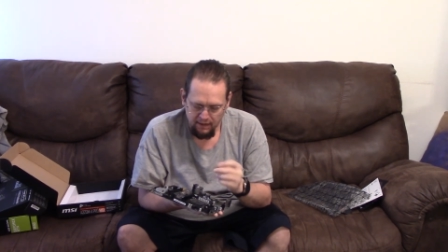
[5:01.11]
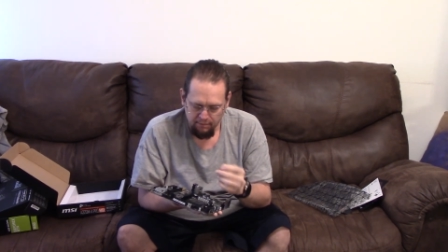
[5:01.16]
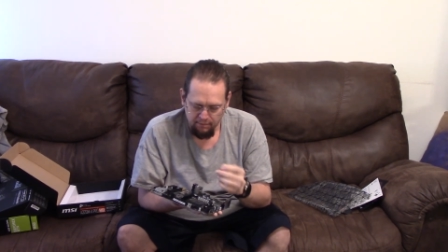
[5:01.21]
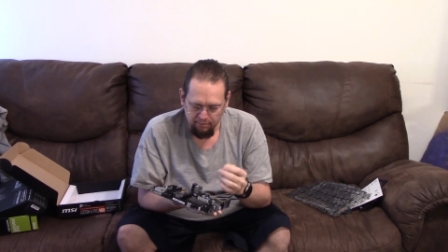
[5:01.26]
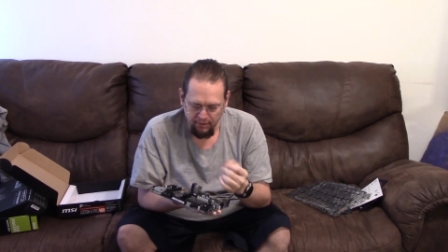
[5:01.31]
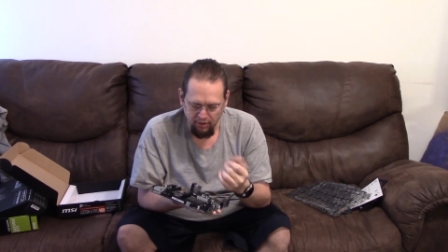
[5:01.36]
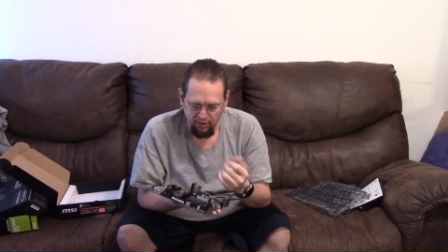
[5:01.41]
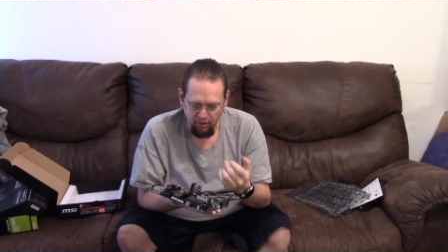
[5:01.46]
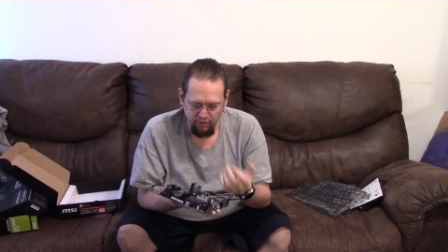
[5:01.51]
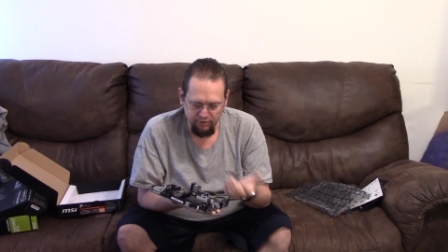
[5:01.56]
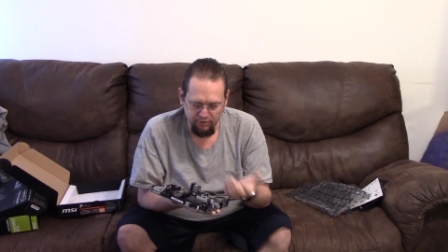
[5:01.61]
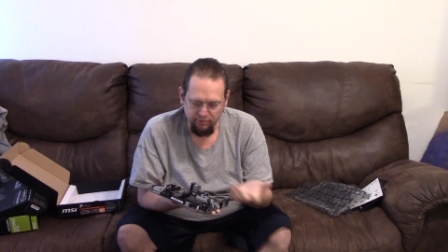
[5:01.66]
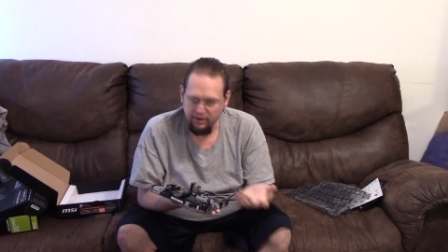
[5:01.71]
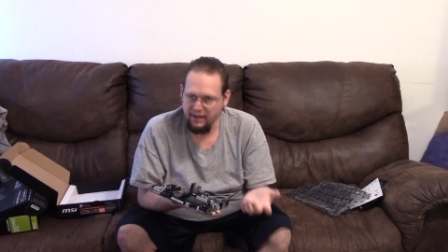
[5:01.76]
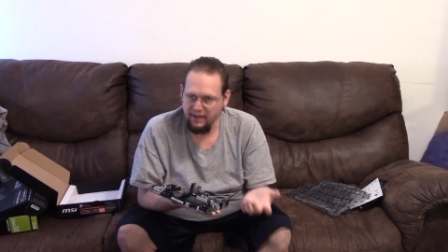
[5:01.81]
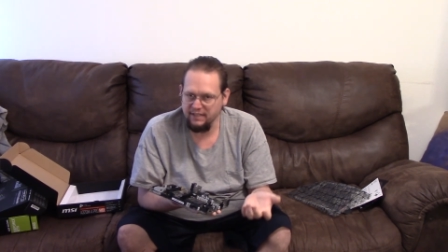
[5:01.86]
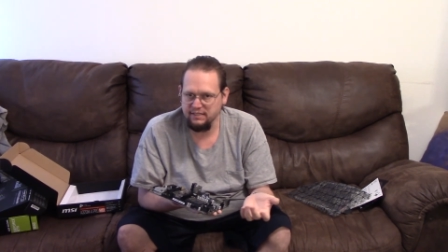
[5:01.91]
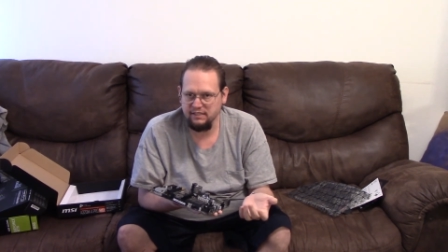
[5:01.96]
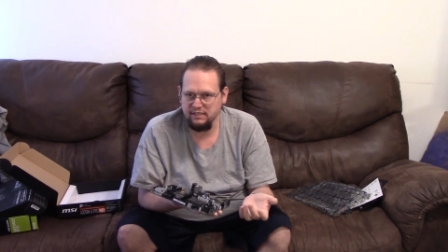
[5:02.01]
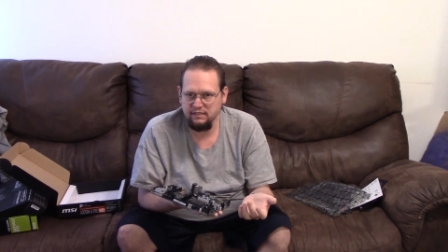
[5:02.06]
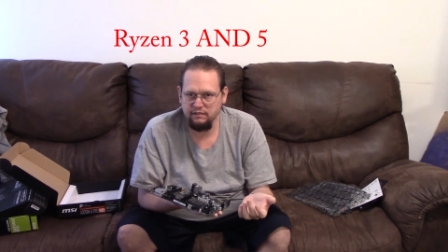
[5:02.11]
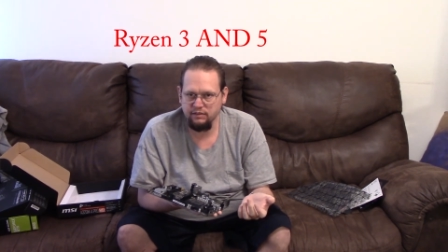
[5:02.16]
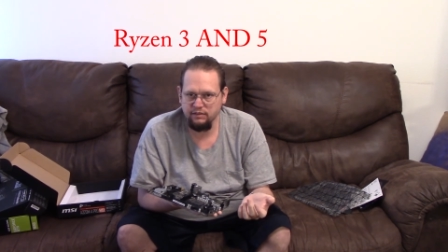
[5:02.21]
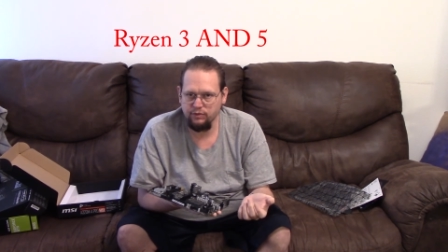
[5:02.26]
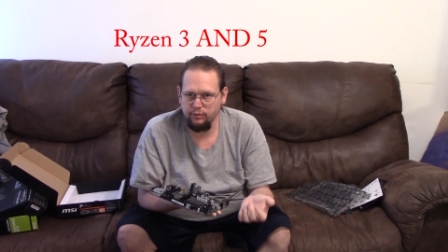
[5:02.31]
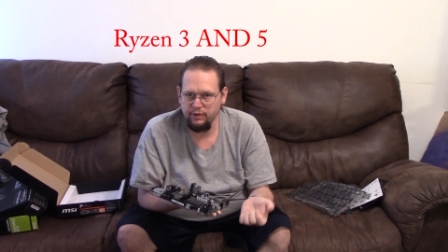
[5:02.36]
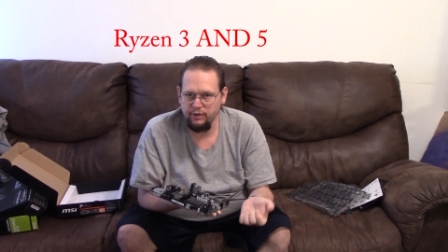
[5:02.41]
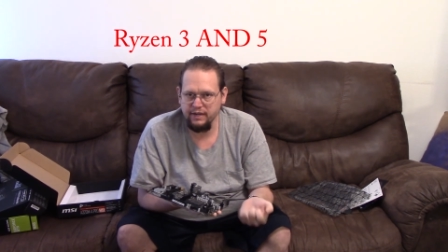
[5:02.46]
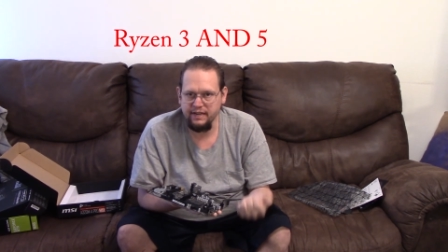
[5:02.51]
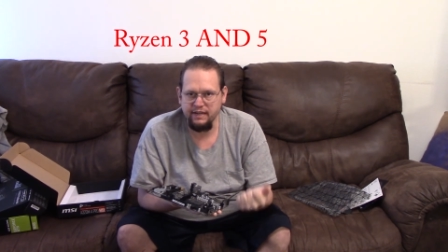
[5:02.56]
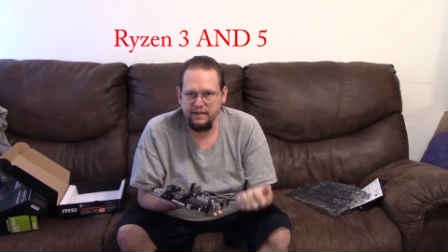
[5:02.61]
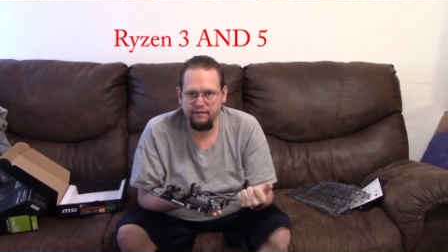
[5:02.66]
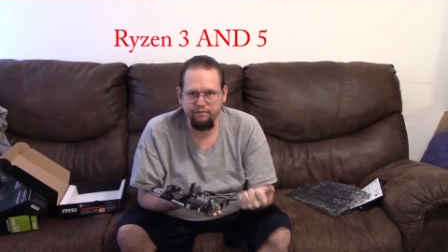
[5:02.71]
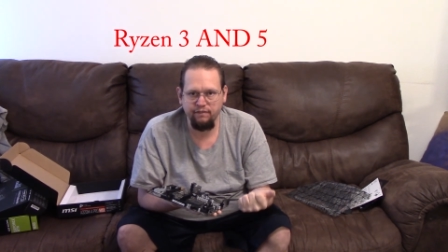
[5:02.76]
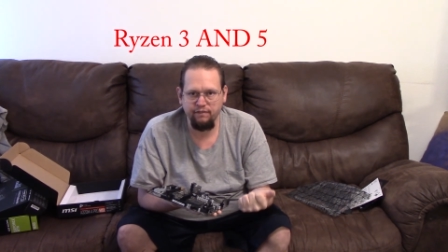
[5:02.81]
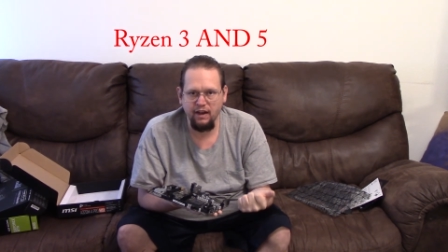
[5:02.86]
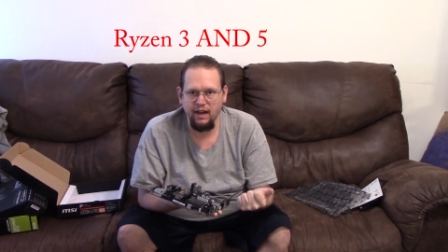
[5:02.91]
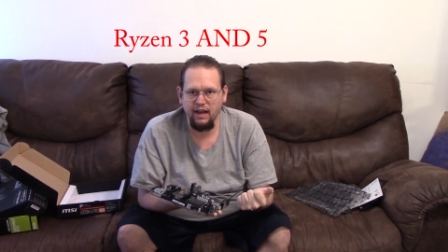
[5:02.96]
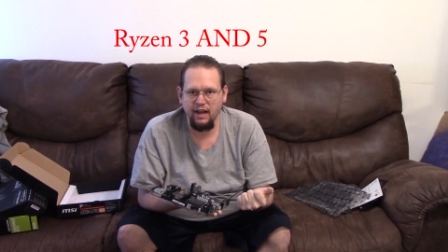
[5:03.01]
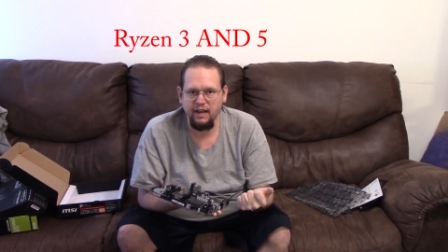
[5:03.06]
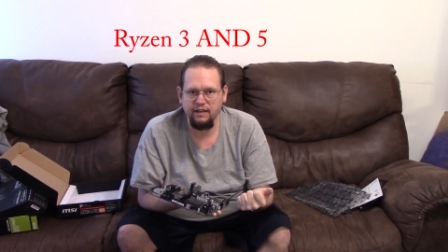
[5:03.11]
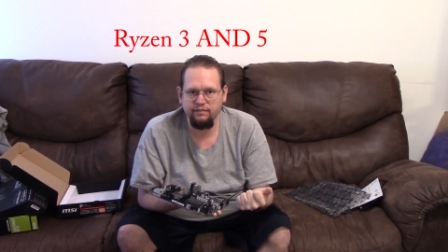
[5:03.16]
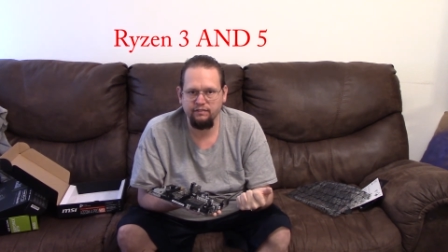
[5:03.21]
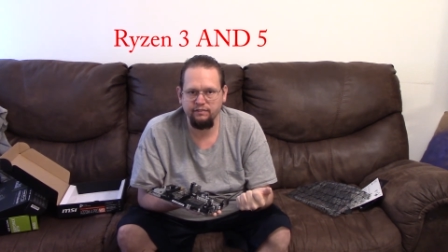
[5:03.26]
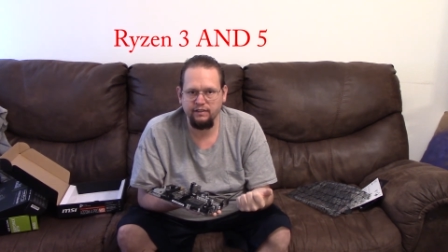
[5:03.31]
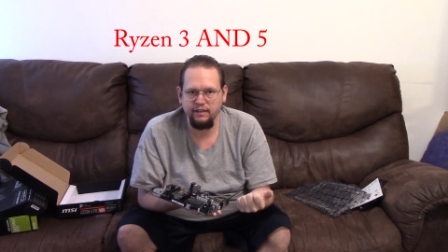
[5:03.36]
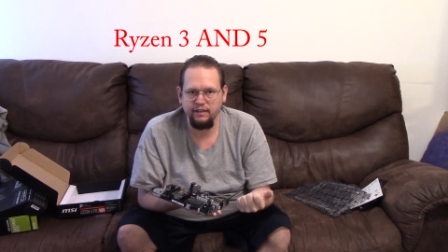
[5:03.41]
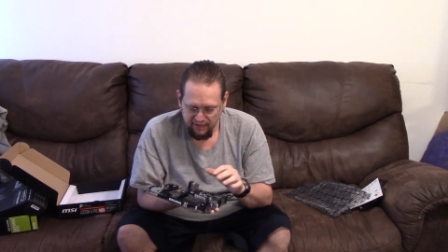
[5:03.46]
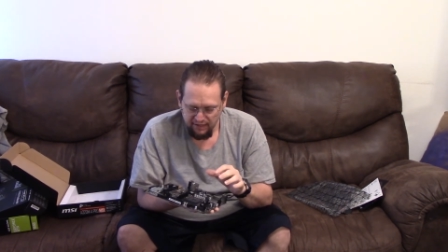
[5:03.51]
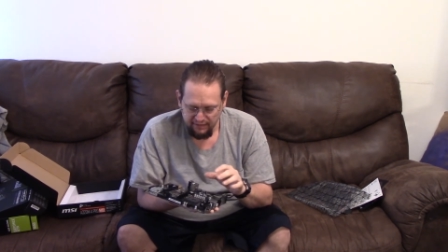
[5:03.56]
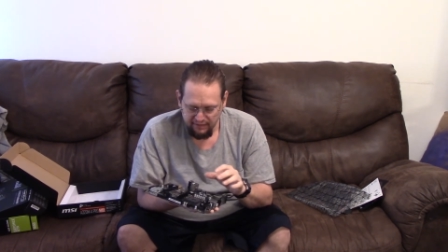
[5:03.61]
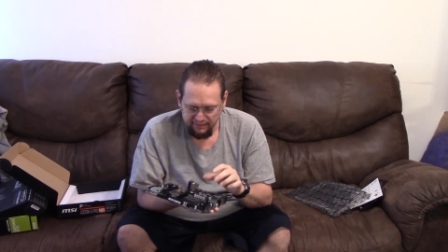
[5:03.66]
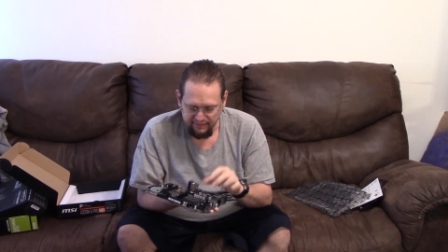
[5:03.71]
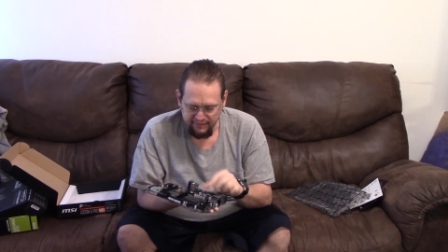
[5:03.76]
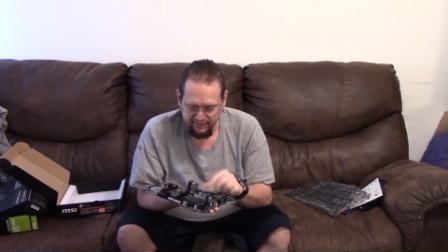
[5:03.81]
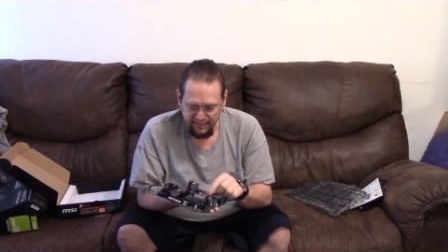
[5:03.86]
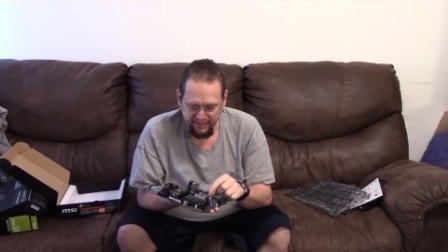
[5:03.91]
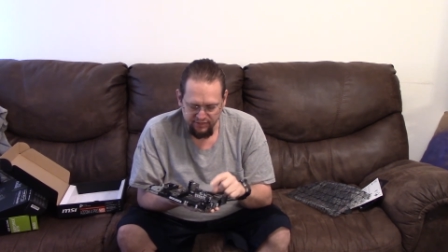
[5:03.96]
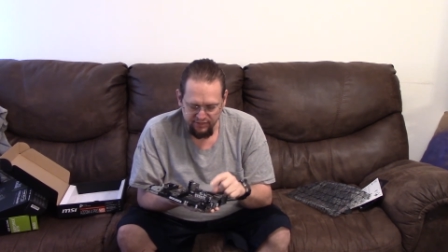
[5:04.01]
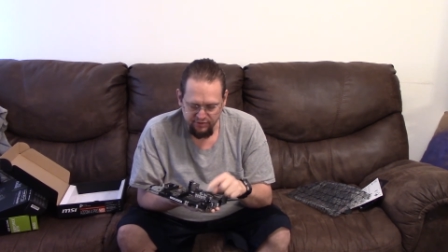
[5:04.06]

but all the Ryzen 3, 5, they do